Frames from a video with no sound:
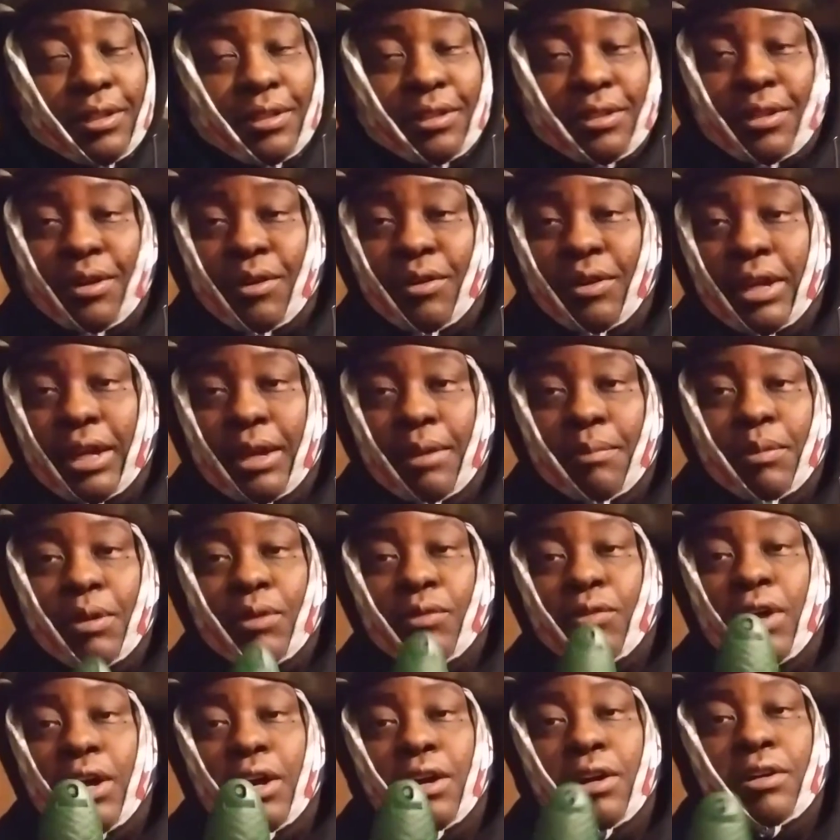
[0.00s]
Don't get me
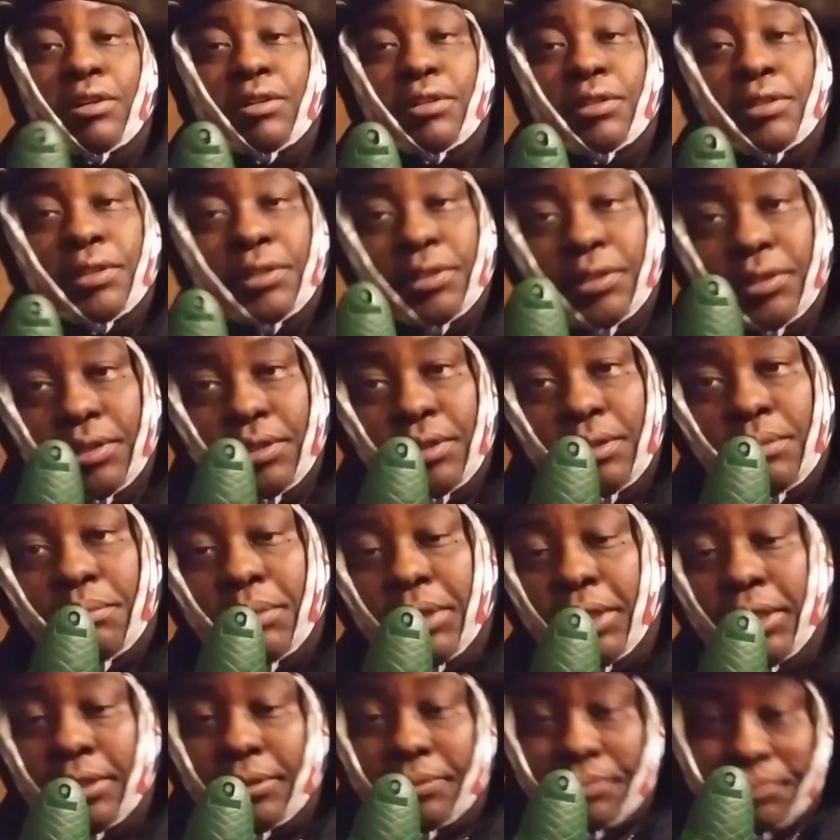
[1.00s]
wrong,
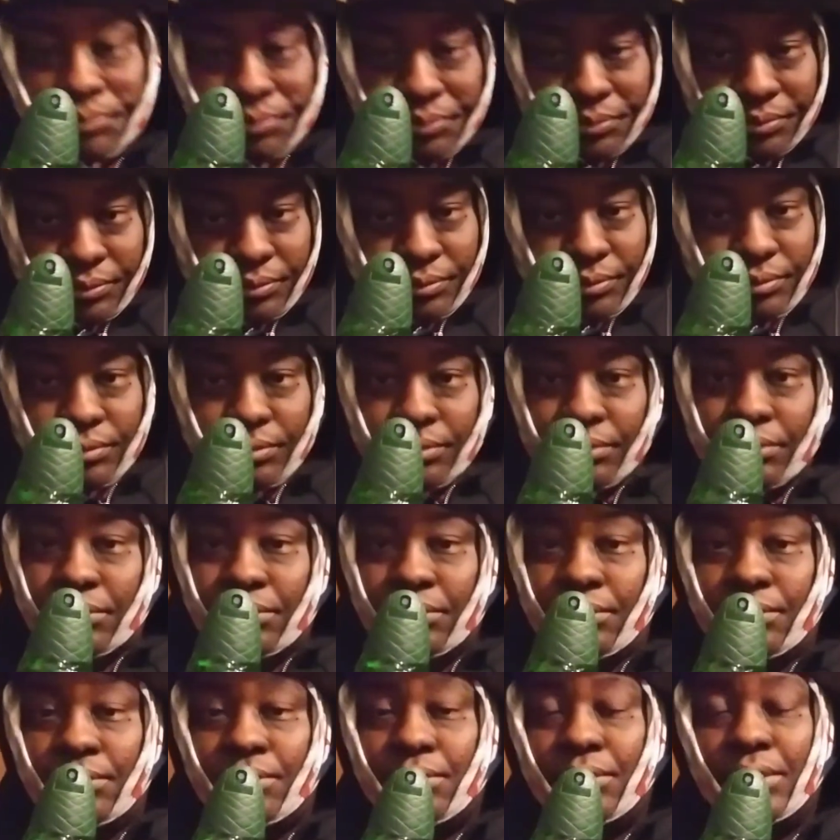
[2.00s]
but
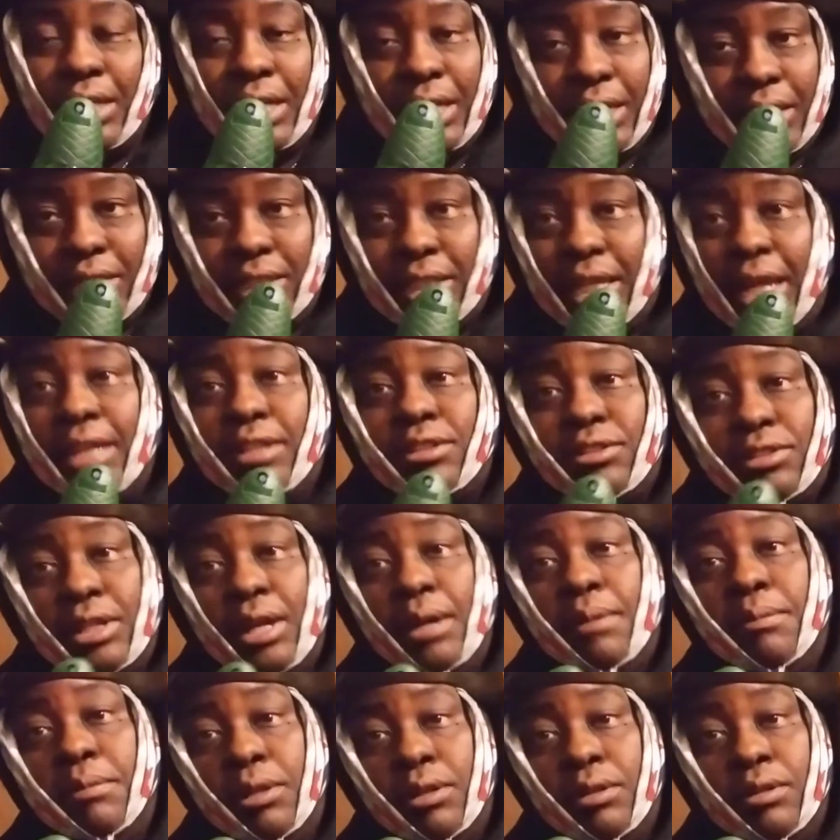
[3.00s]
they
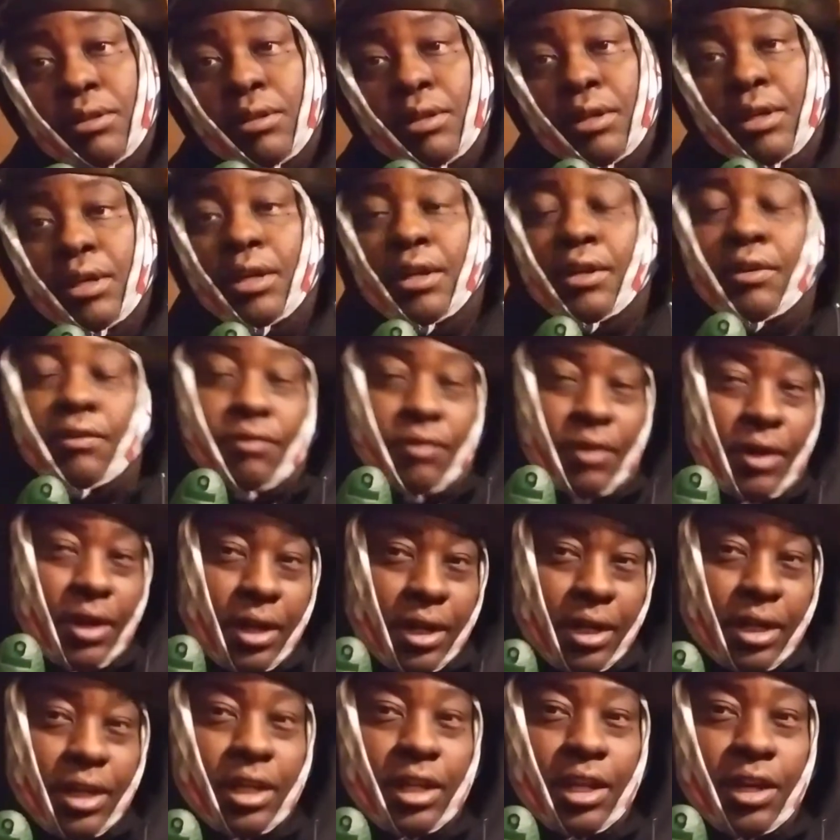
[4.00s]
similar,
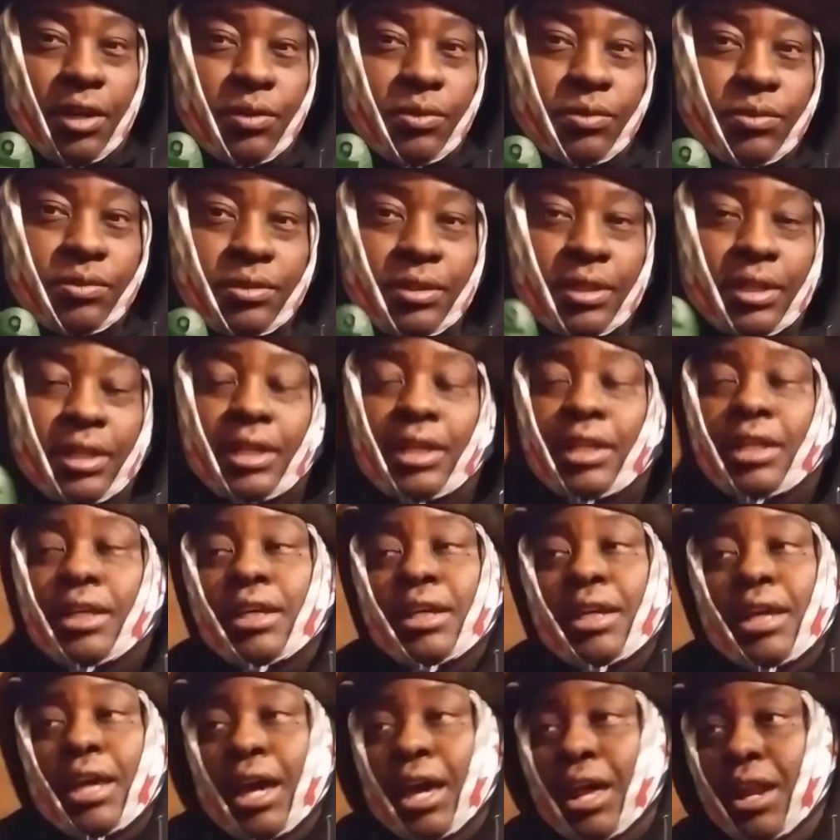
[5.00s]
very close.
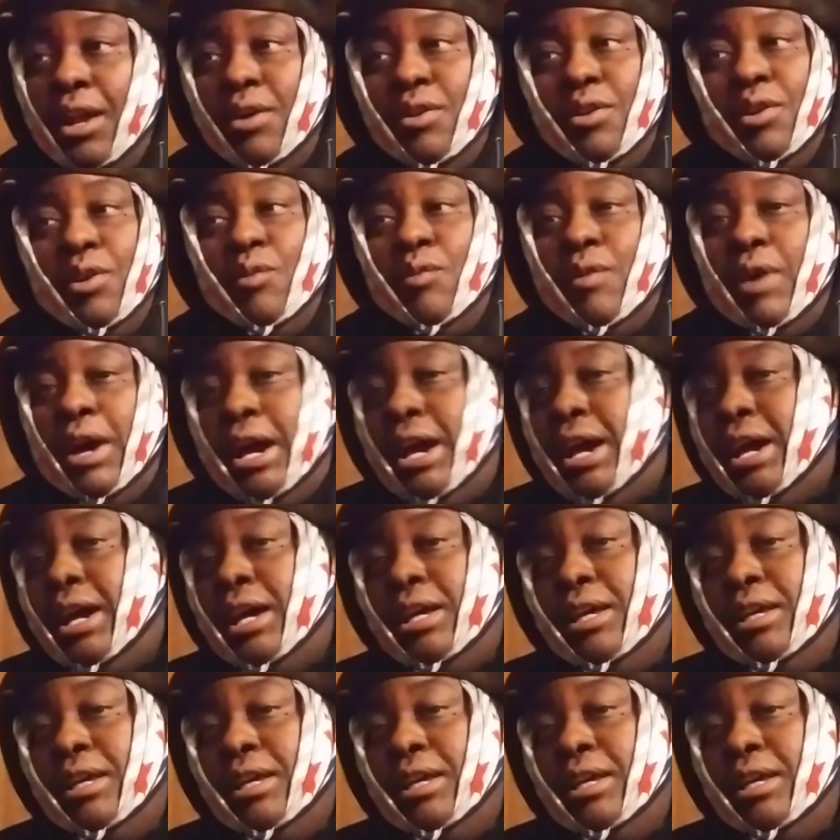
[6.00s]
I don't know why